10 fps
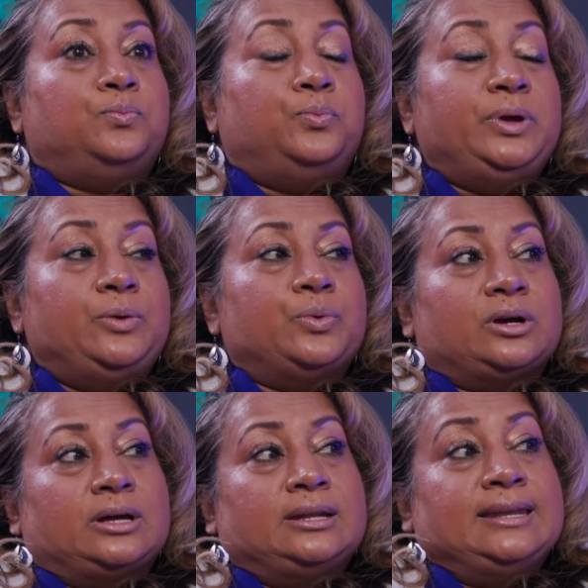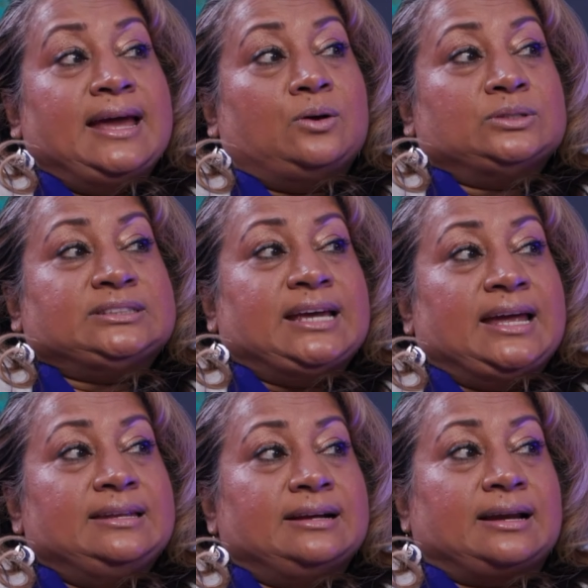we were going to now
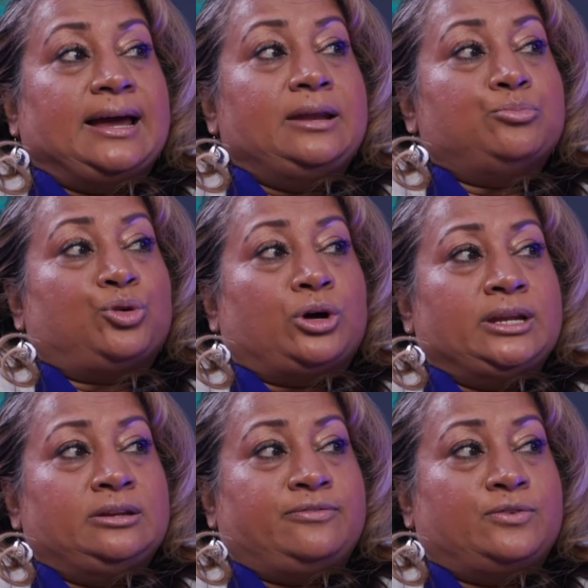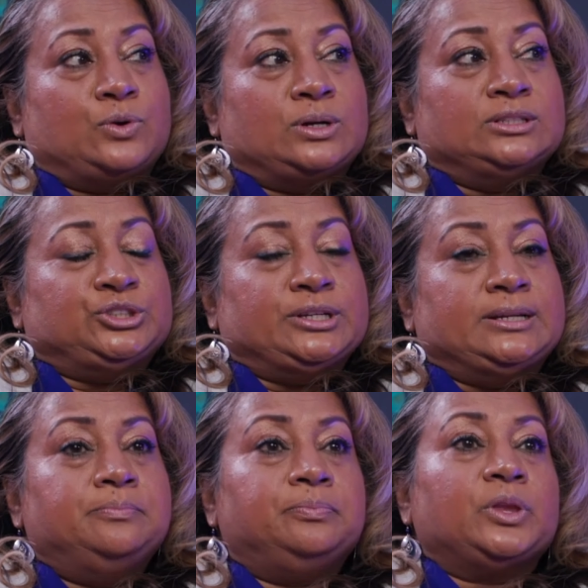send, the client brought in the
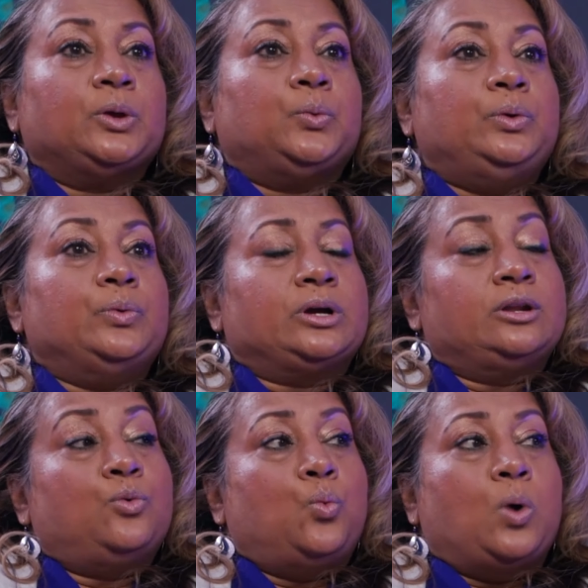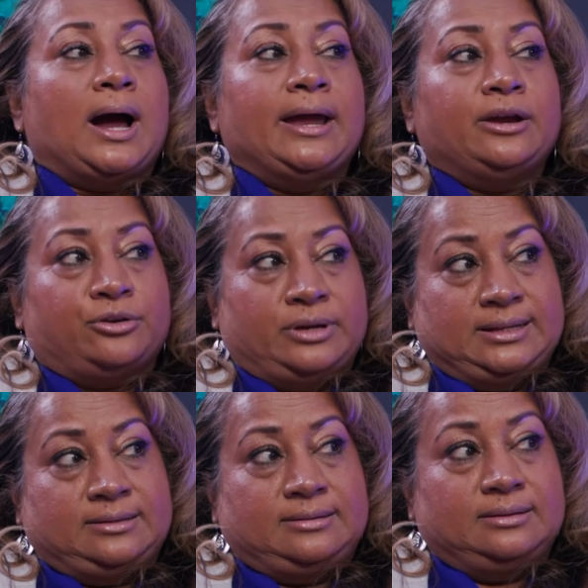400. We were going to wire
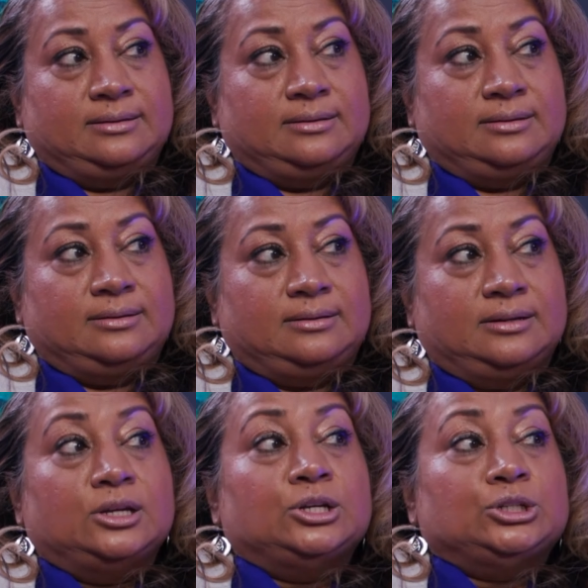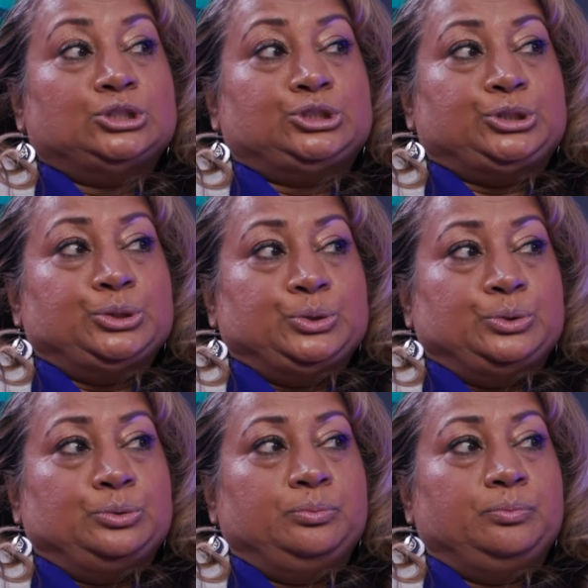it
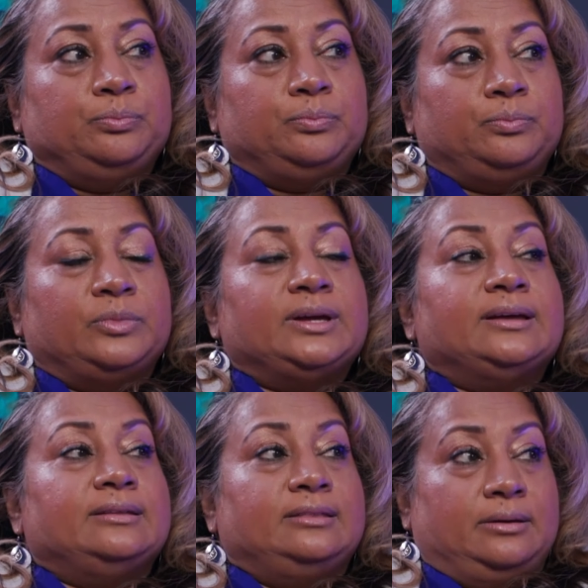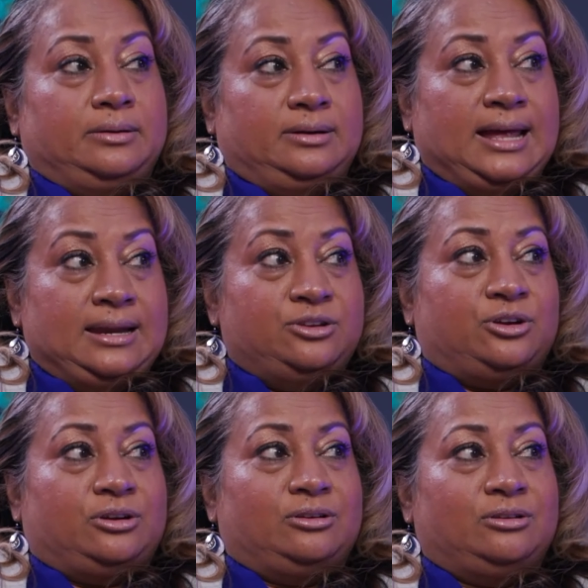to the
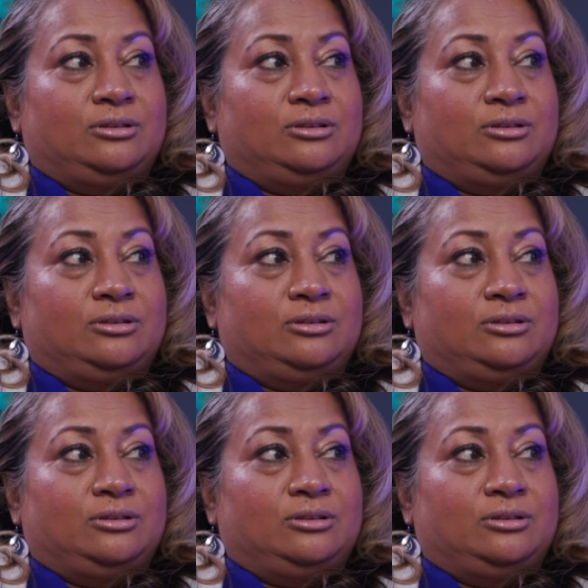lender.